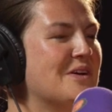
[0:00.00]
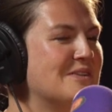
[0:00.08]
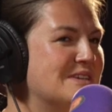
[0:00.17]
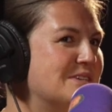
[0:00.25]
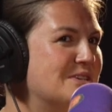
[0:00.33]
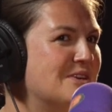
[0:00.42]

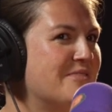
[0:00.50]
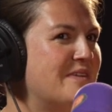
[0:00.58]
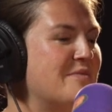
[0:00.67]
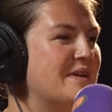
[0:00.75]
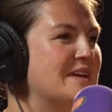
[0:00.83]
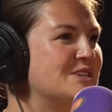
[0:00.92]
condition of
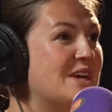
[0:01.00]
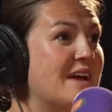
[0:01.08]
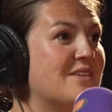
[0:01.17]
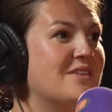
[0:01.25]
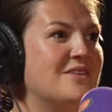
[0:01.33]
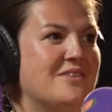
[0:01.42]
it. We can
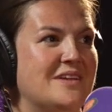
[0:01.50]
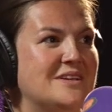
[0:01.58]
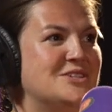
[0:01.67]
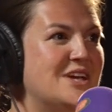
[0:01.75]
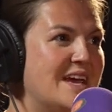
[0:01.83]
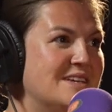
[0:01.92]
check that nothing
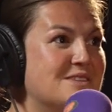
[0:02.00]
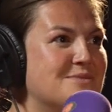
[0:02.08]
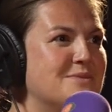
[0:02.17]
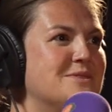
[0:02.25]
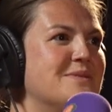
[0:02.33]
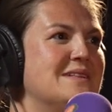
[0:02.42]
changes
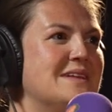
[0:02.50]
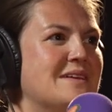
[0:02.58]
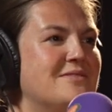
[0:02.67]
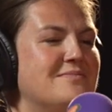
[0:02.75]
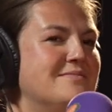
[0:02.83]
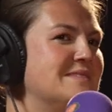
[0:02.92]
between the